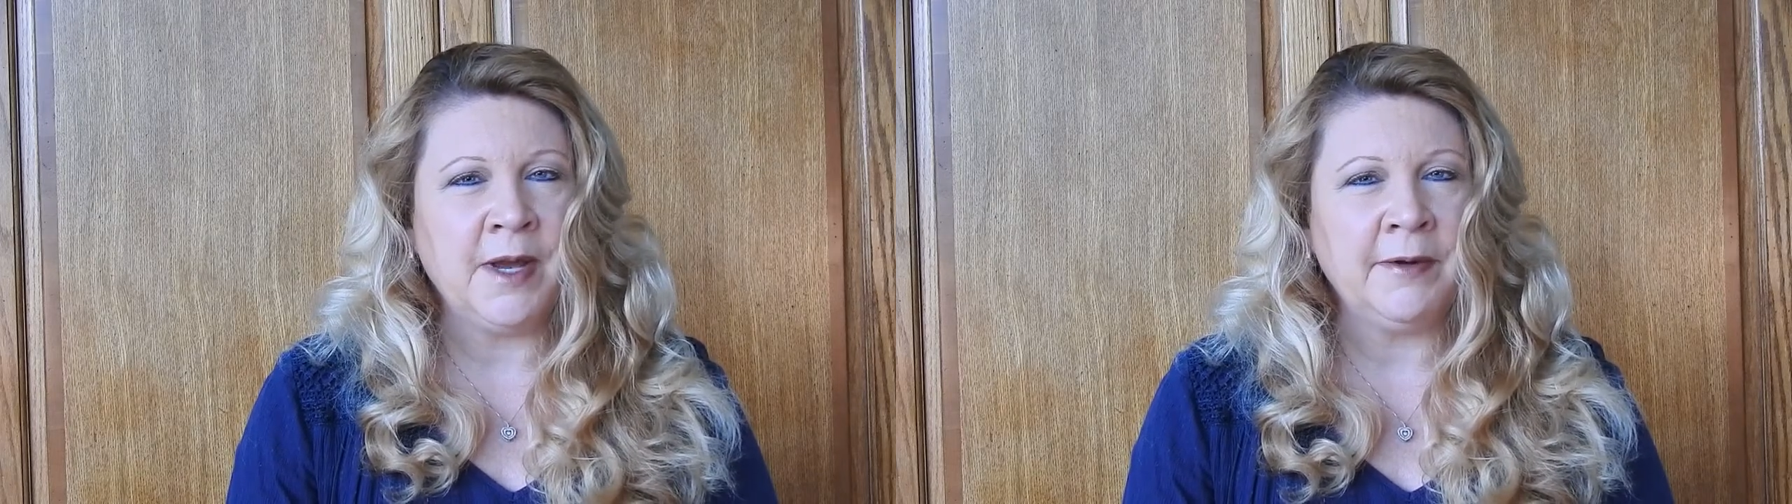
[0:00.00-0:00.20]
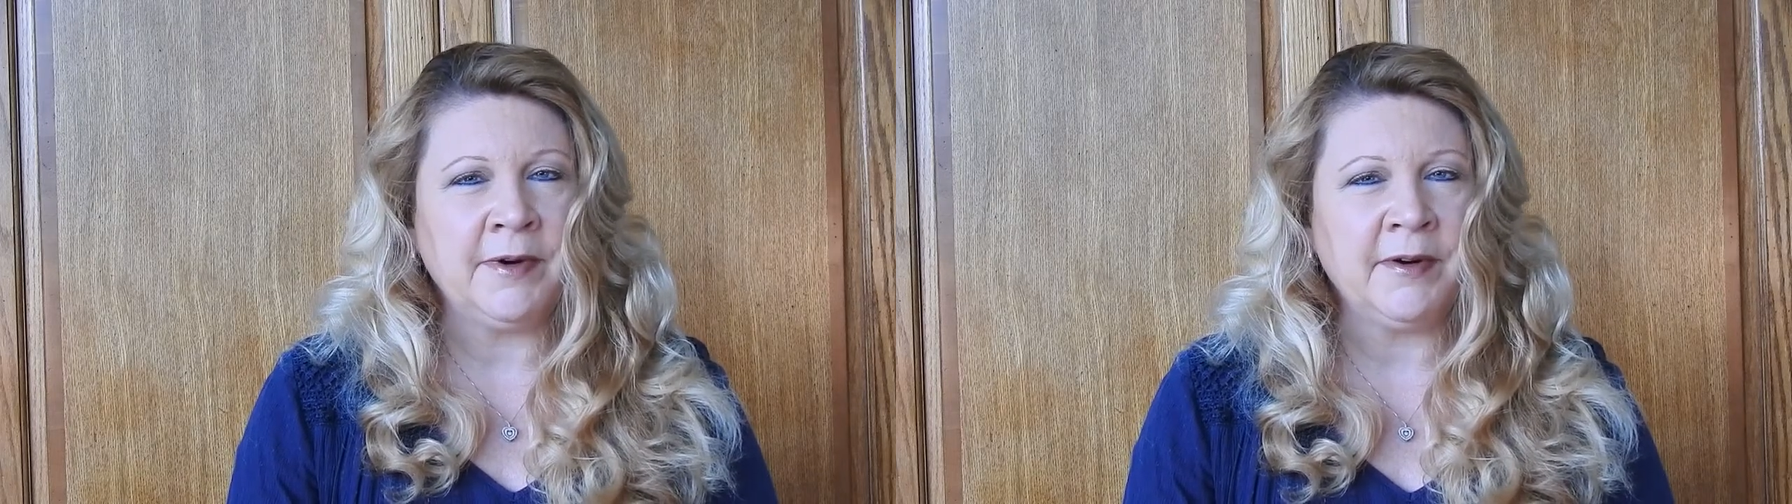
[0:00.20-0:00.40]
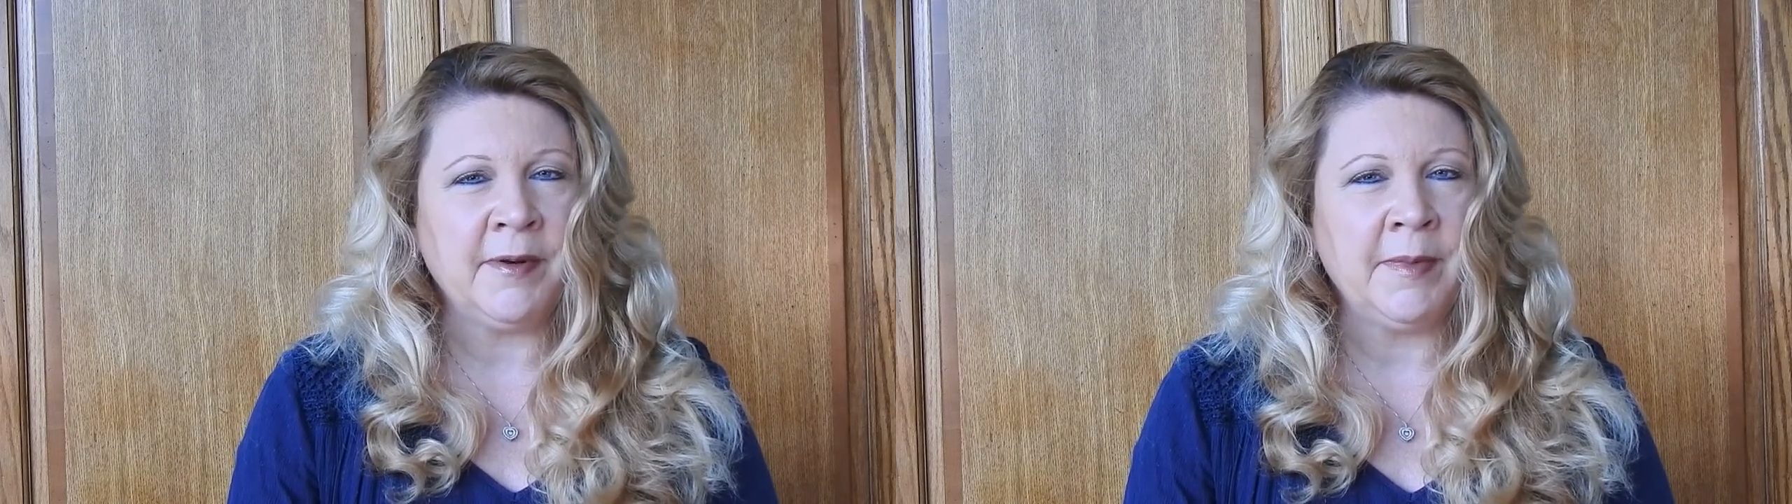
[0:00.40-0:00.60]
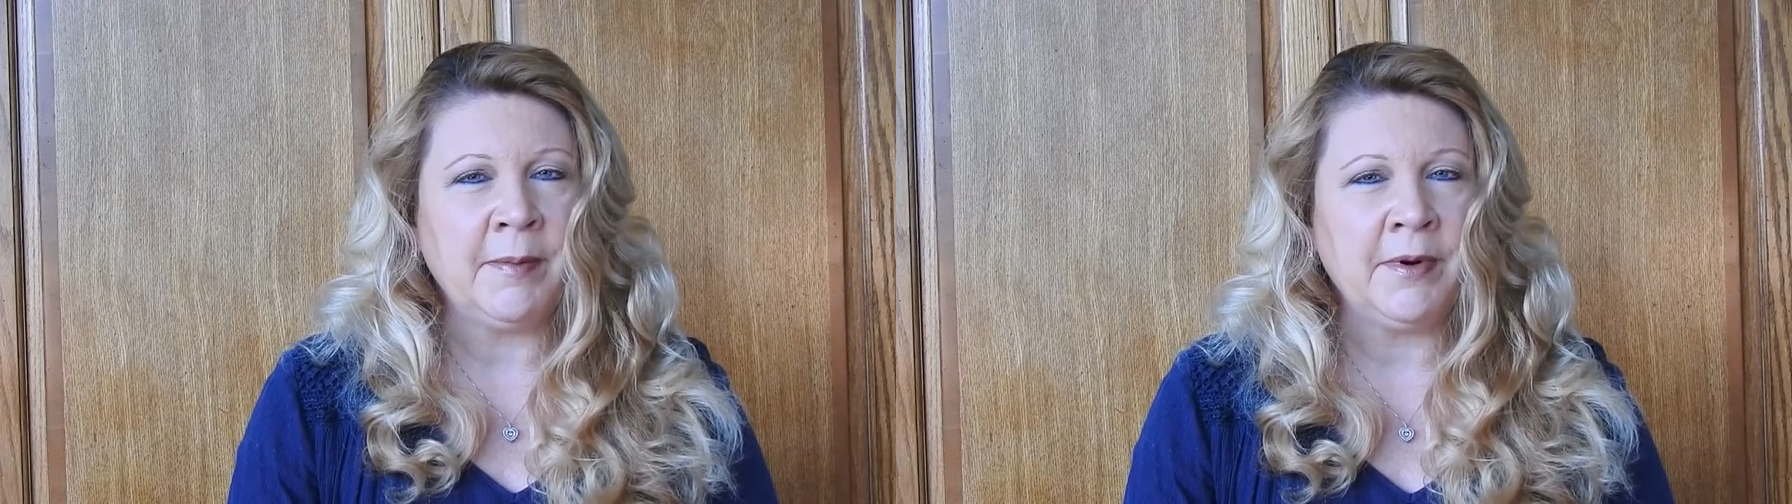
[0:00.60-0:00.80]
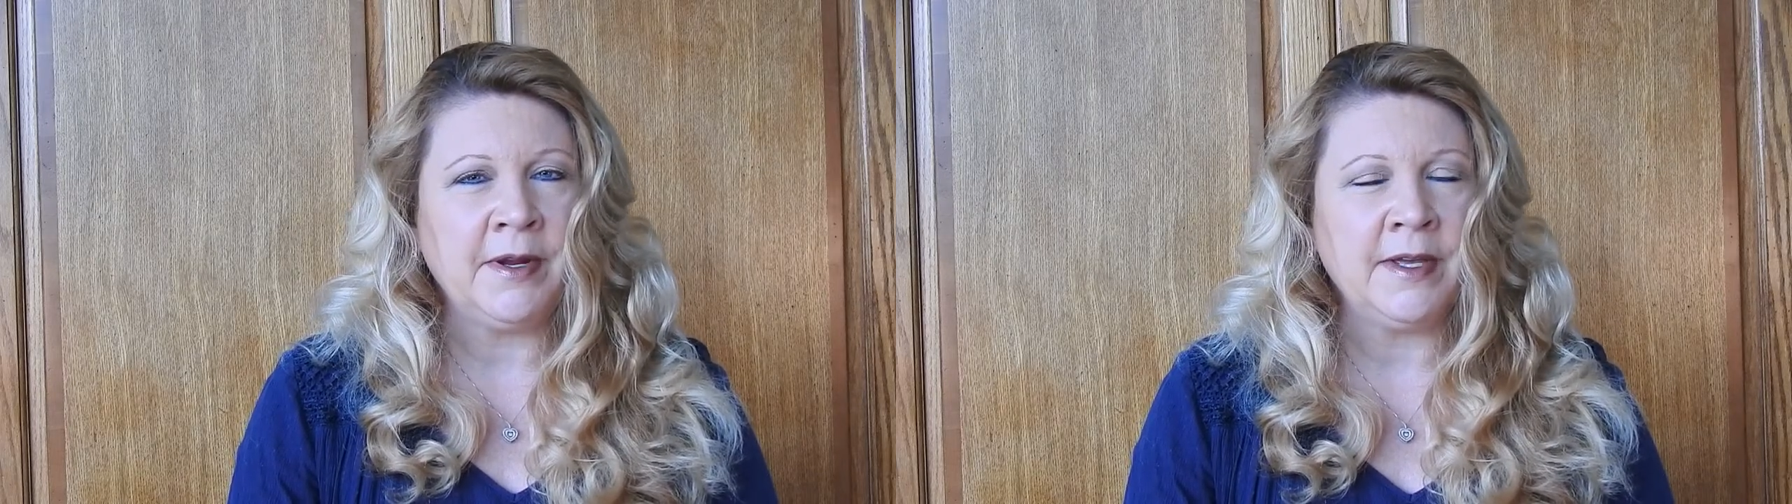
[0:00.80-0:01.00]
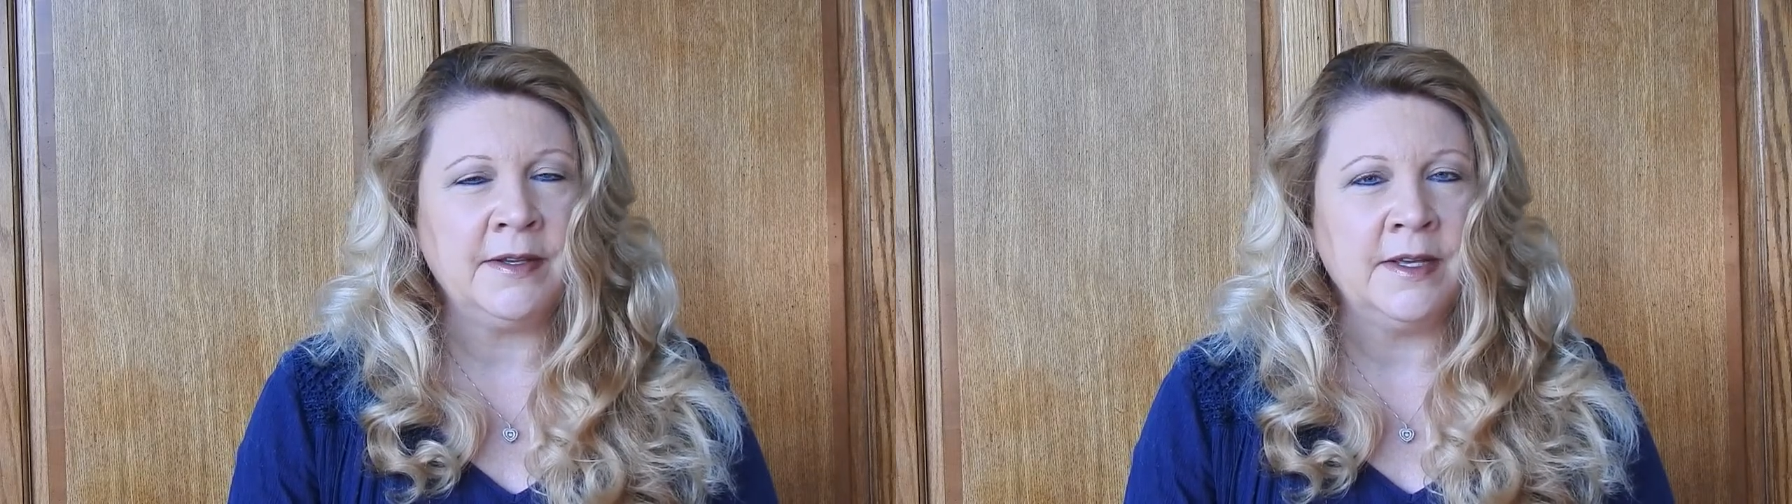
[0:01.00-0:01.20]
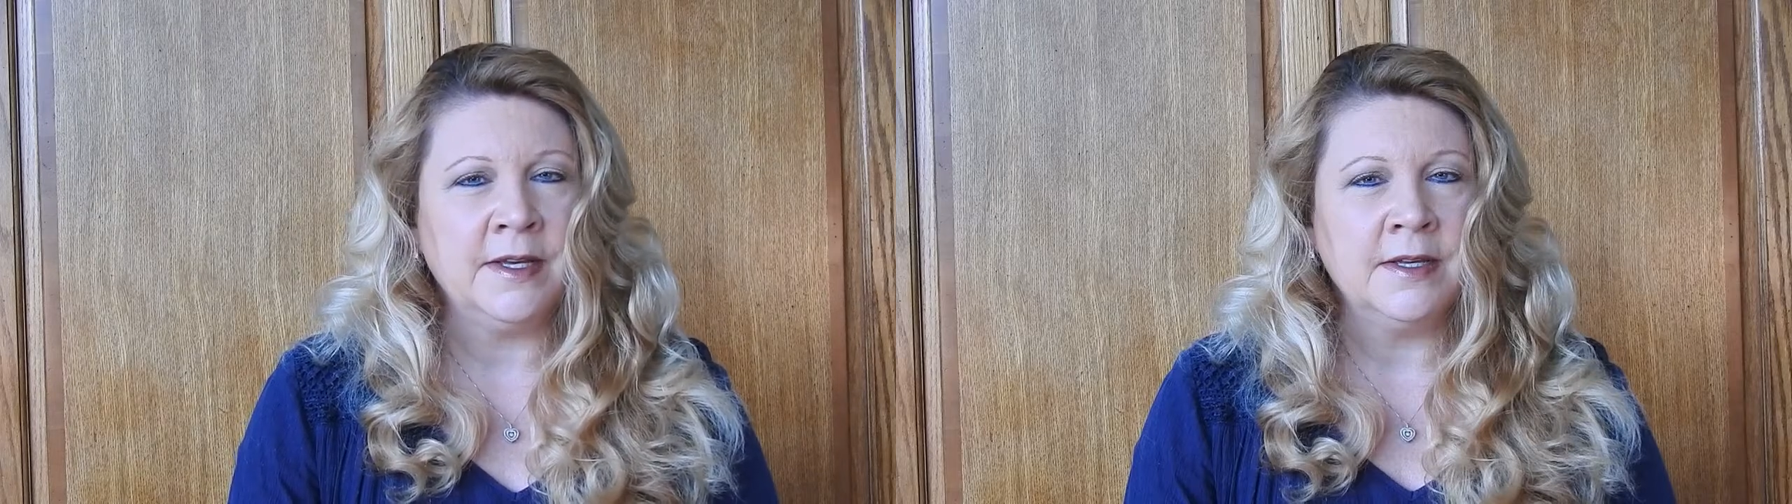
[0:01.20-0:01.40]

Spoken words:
way we remember it.